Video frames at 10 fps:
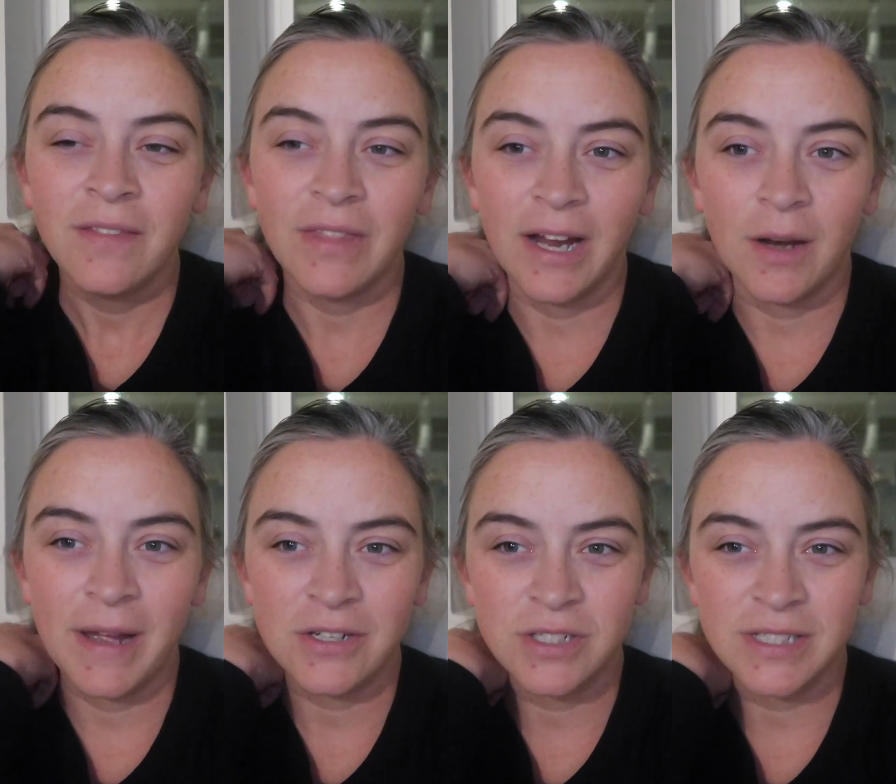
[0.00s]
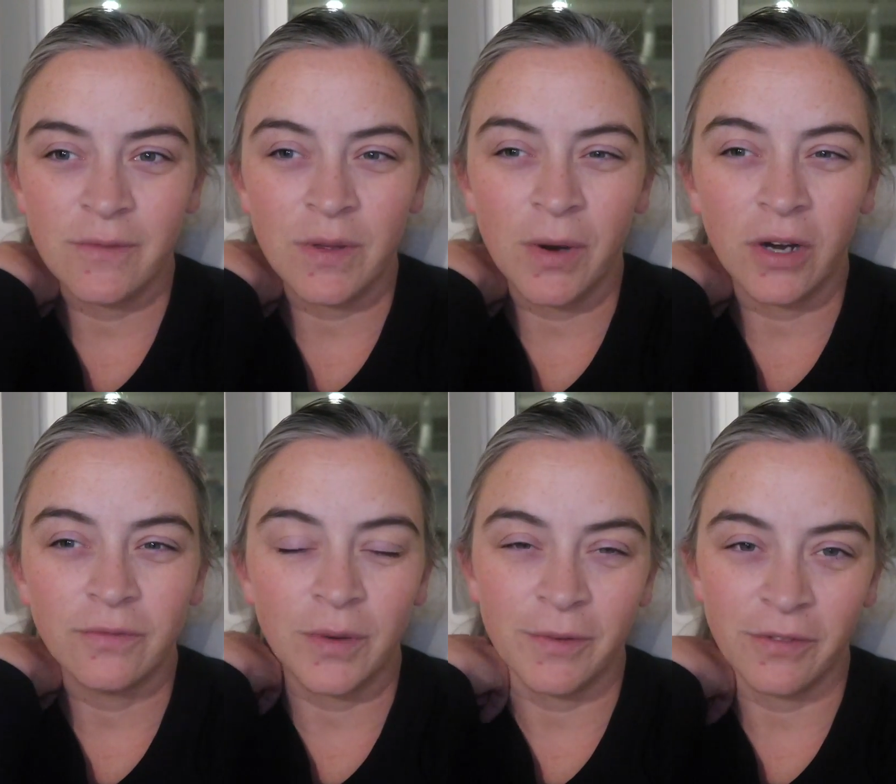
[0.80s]
The air mattress that we
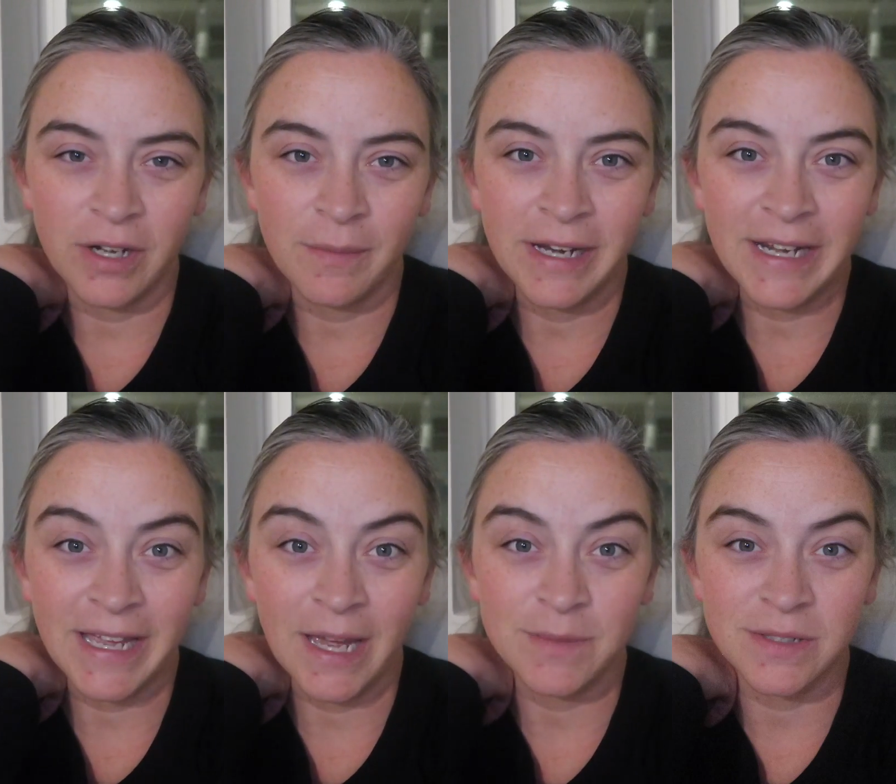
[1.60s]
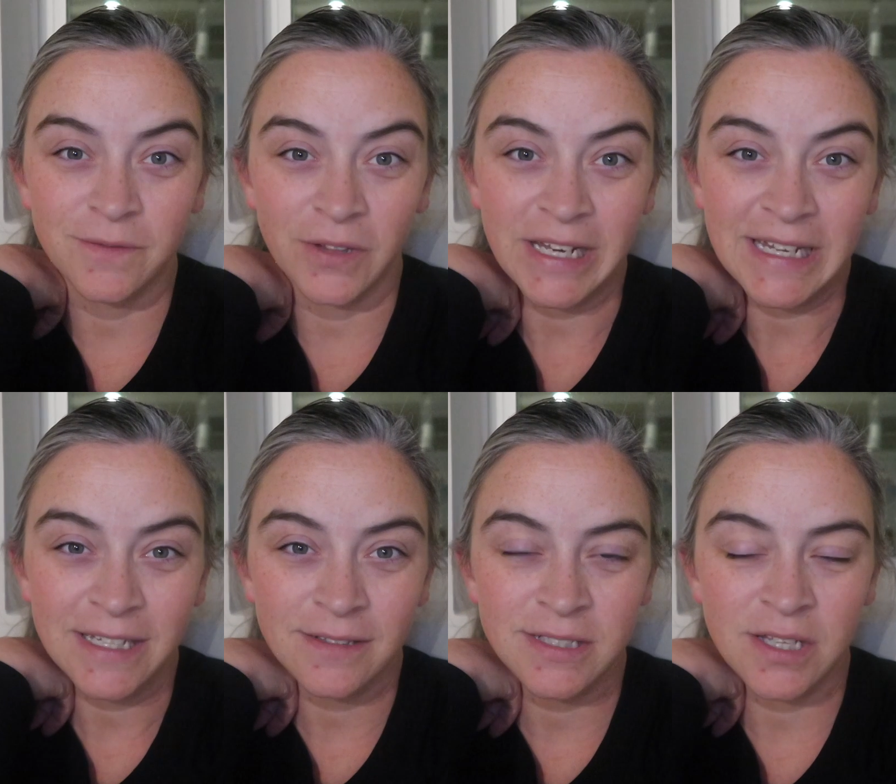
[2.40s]
borrowed from a friend of mine, it kept
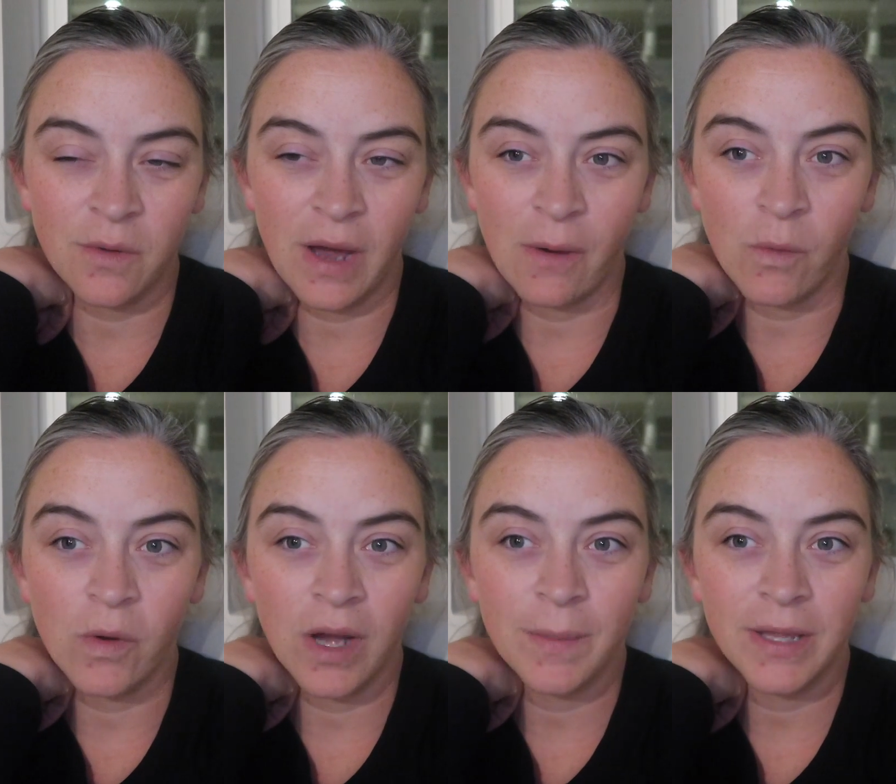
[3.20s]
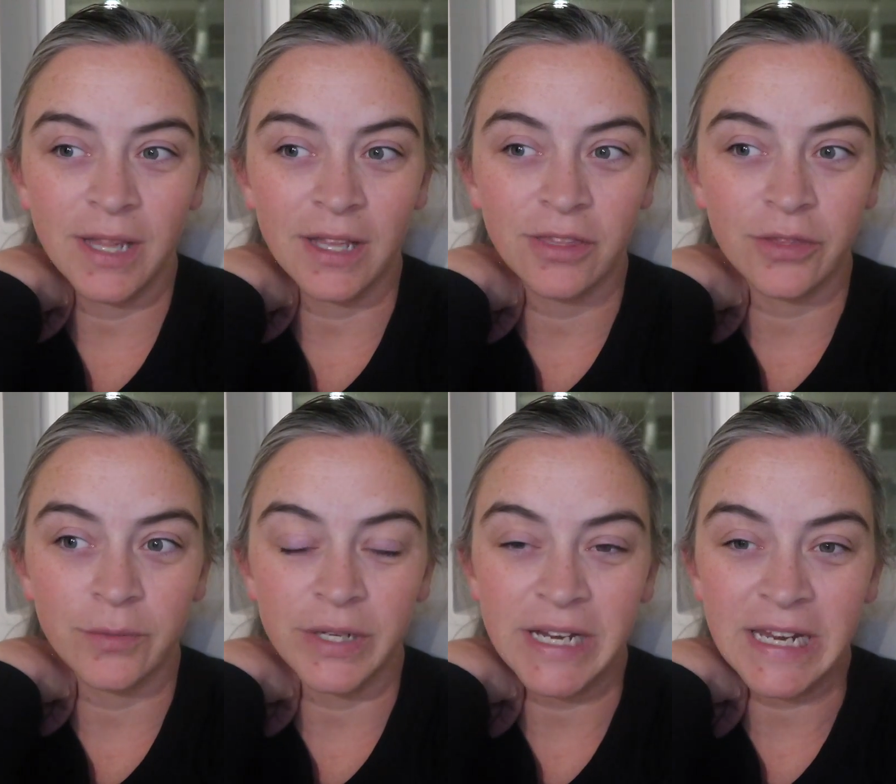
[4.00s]
deflating, so I woke up at like
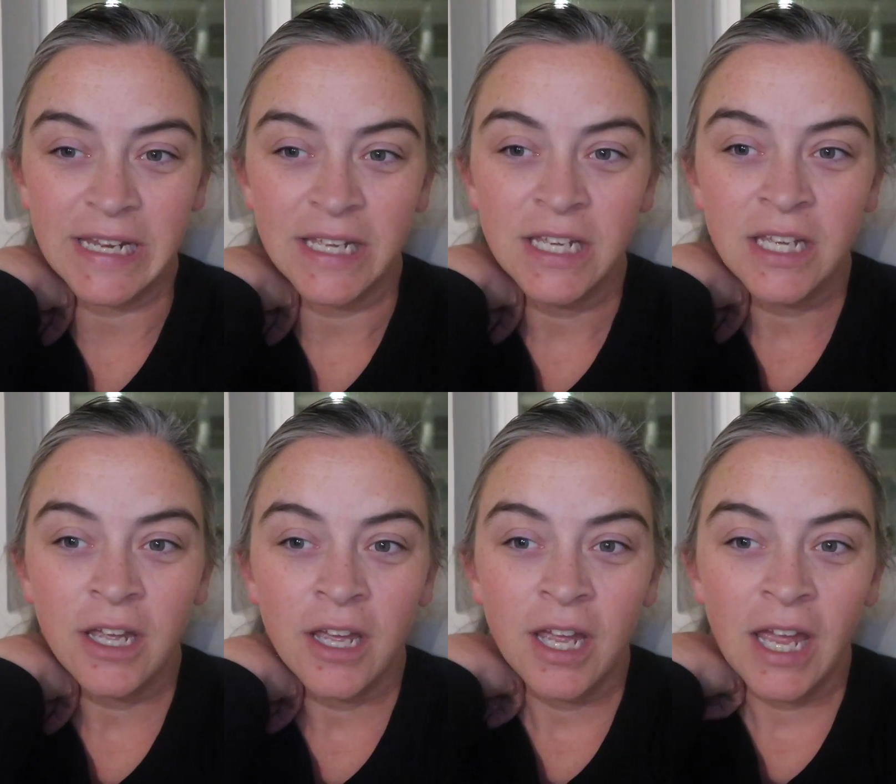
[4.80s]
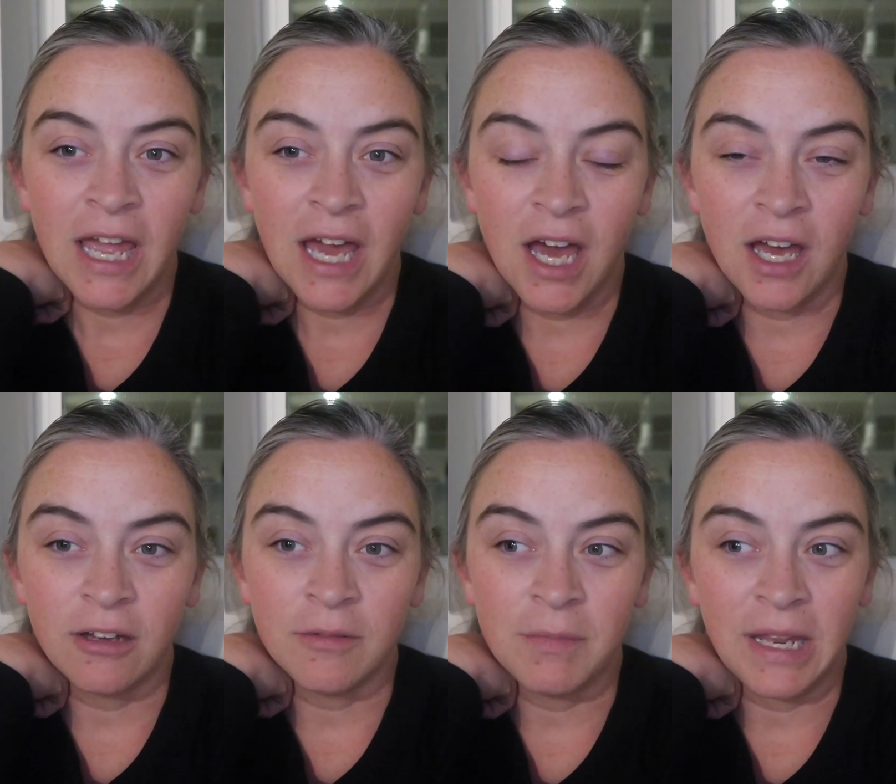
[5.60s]
3,
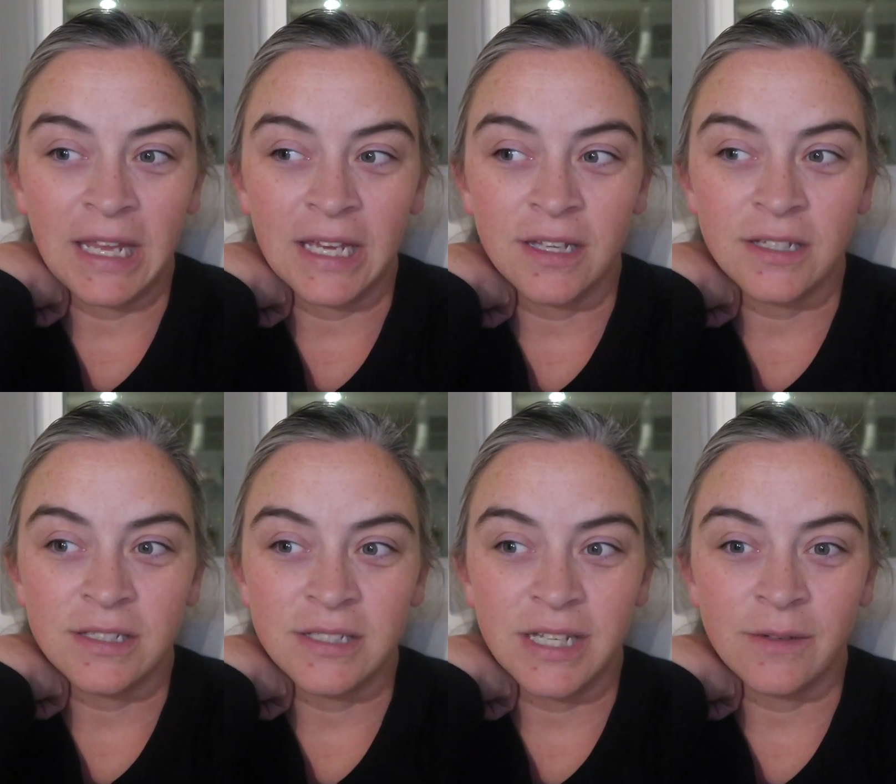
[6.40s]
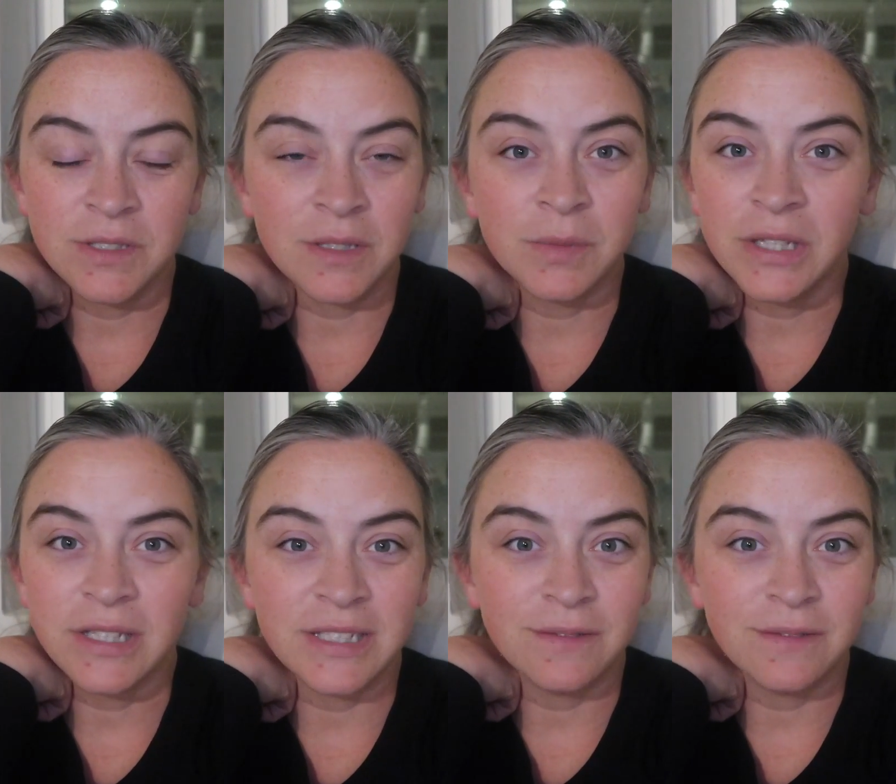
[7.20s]
and it was completely